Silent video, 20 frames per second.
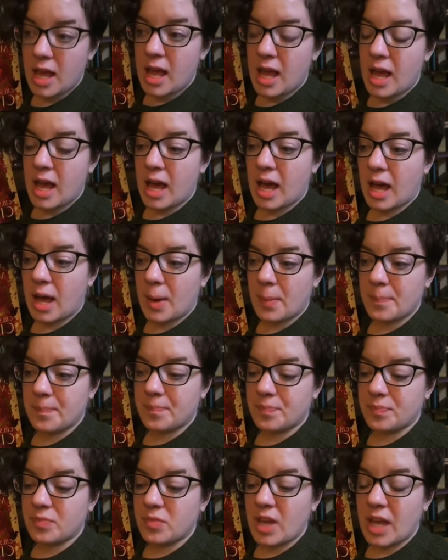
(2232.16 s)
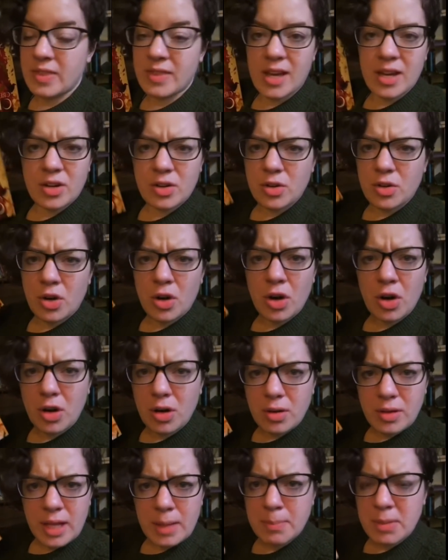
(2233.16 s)
Um, and then
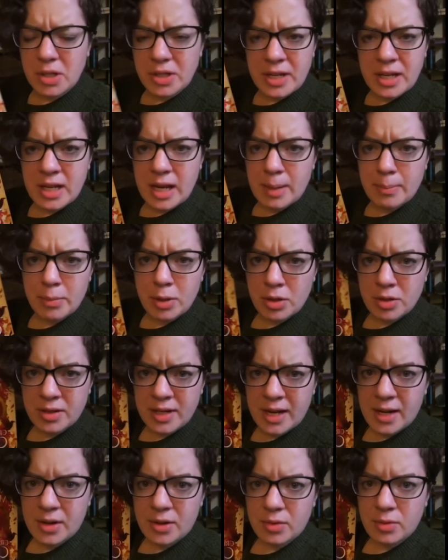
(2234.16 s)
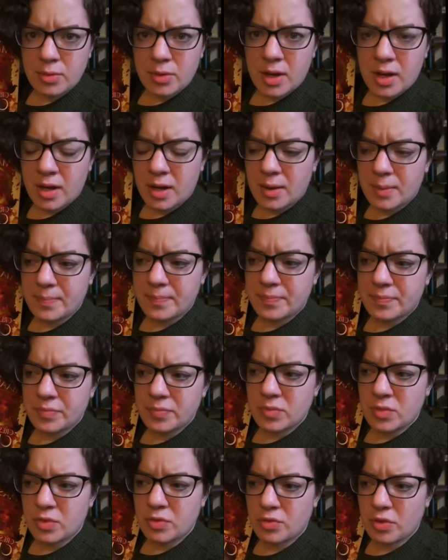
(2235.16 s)
her like building got burnt down um,
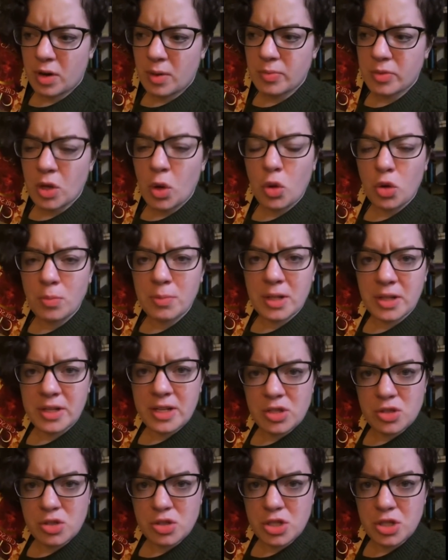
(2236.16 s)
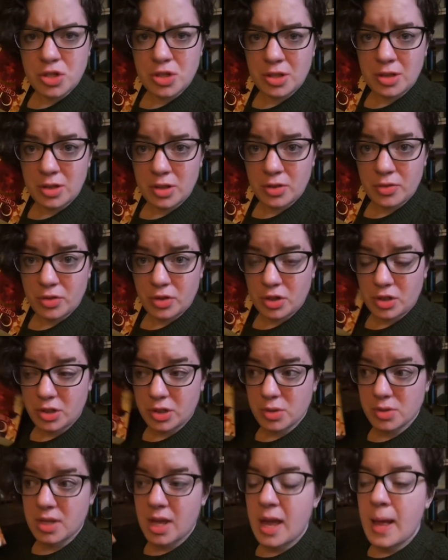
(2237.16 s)
from the old building, so she couldn't look for
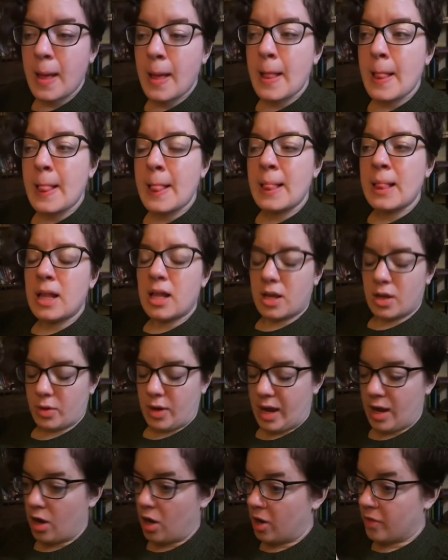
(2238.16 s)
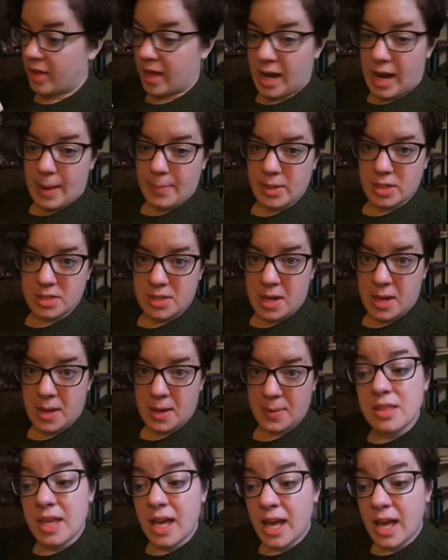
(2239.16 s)
clues. Okay, all that happens.
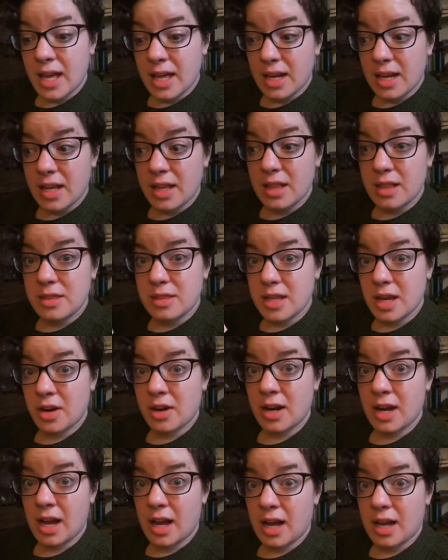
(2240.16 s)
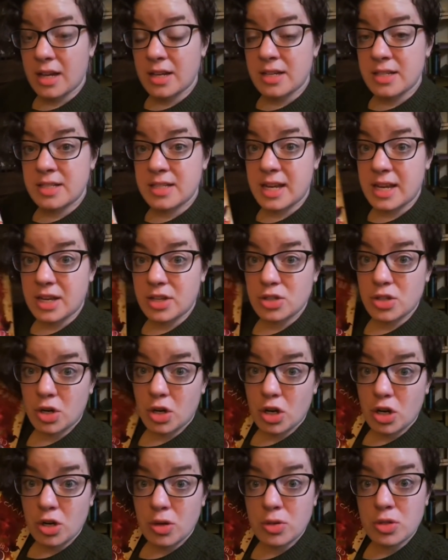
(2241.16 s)
Then Tharion takes
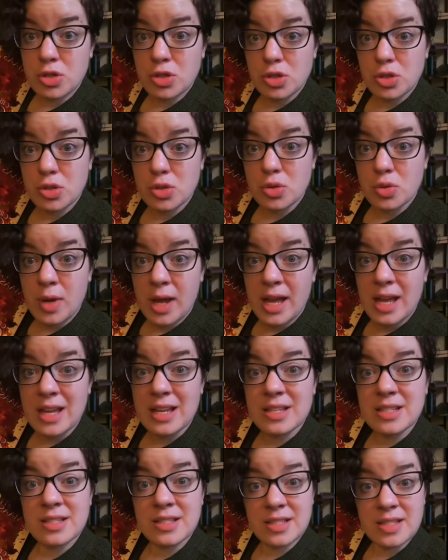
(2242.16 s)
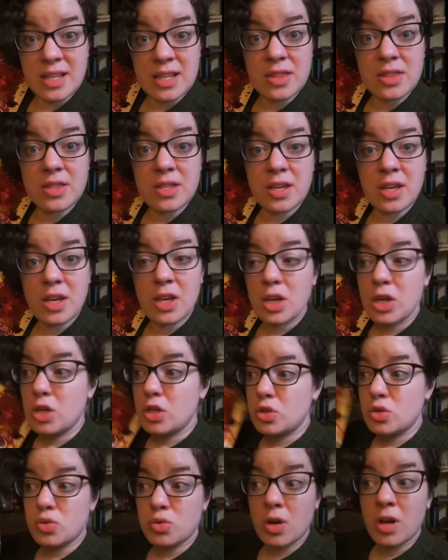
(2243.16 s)
her to a synth
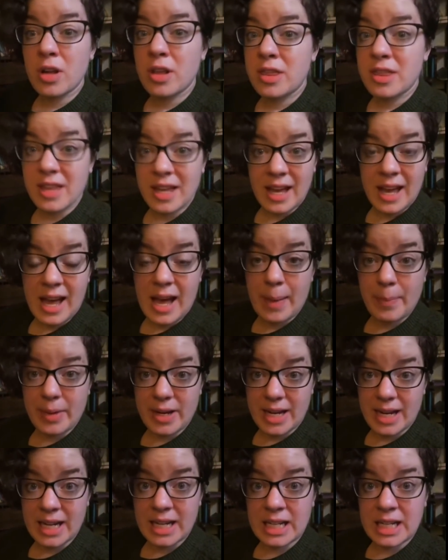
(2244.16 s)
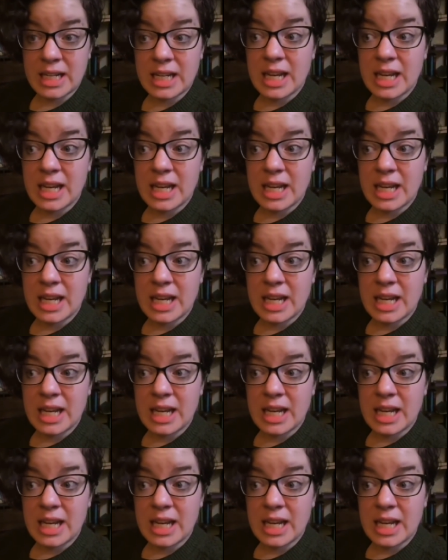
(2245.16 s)
drug thing happening